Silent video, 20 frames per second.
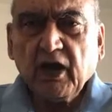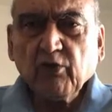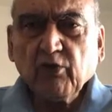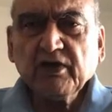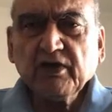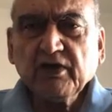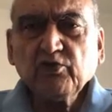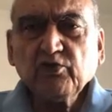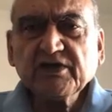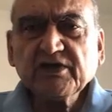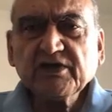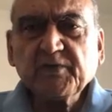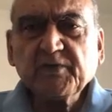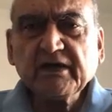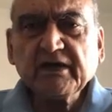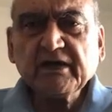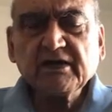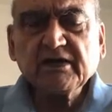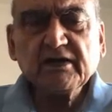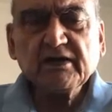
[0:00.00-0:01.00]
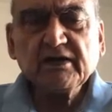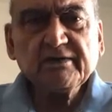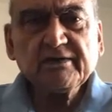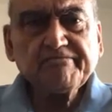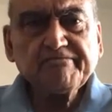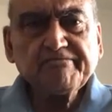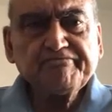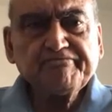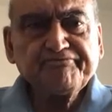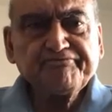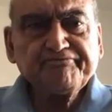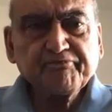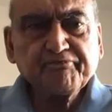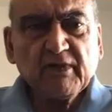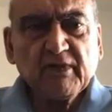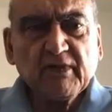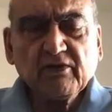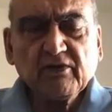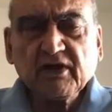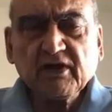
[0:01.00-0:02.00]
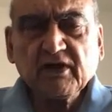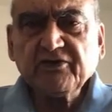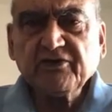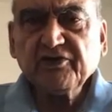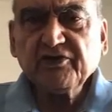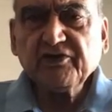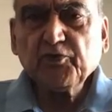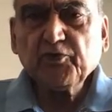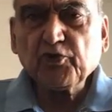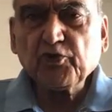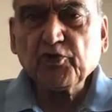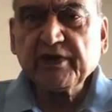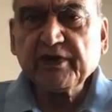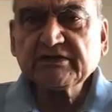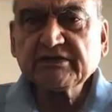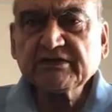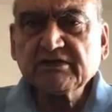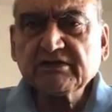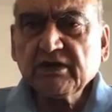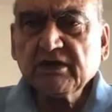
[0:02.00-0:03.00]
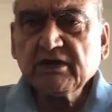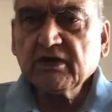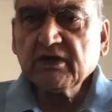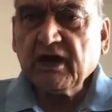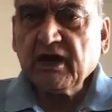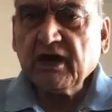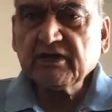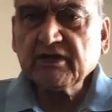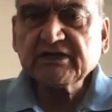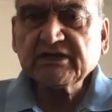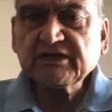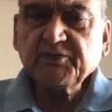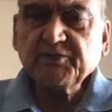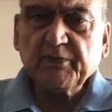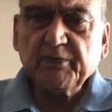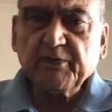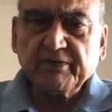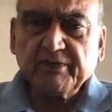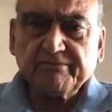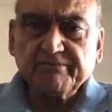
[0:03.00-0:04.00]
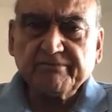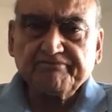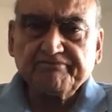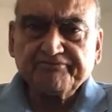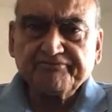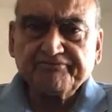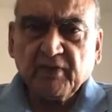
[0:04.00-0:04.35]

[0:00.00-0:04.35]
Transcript: How can you expect the country to progress under such people?